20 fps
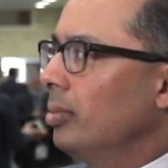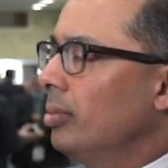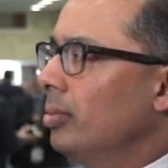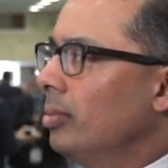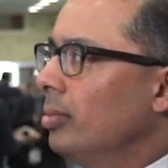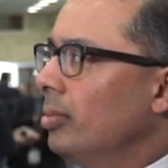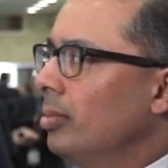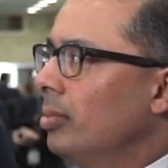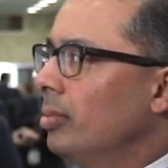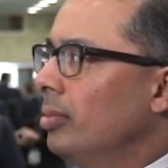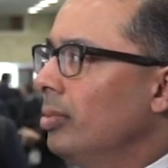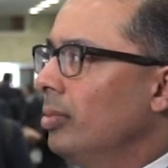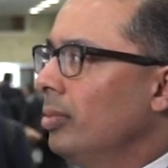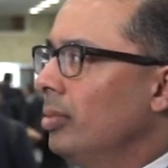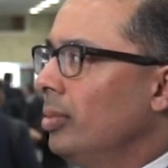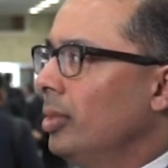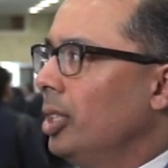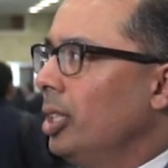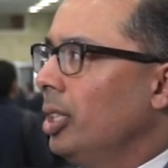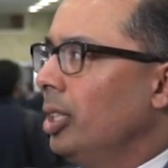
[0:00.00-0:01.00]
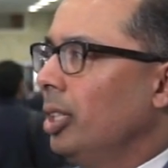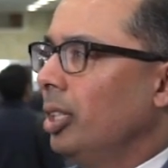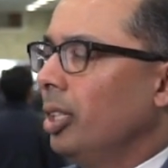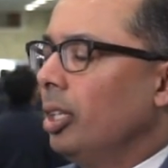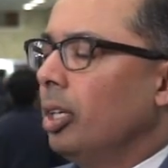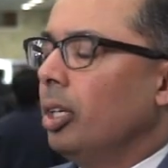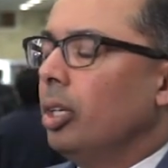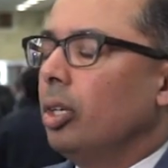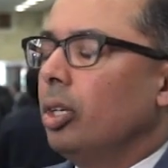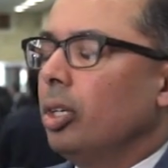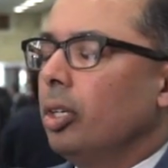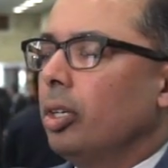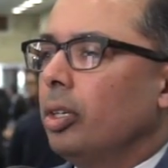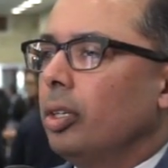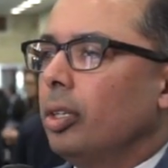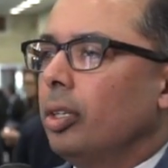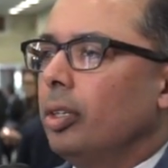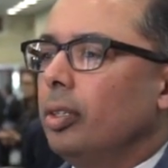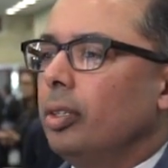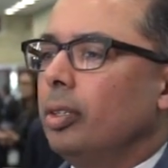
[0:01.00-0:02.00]

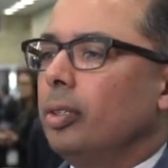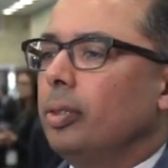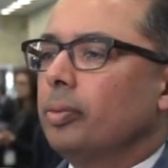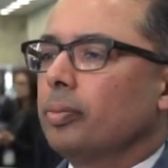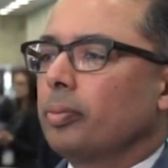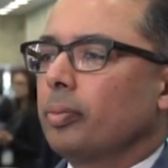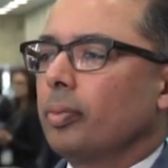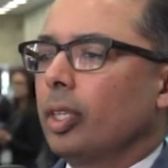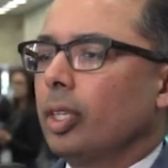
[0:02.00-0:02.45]
This person isn't speaking.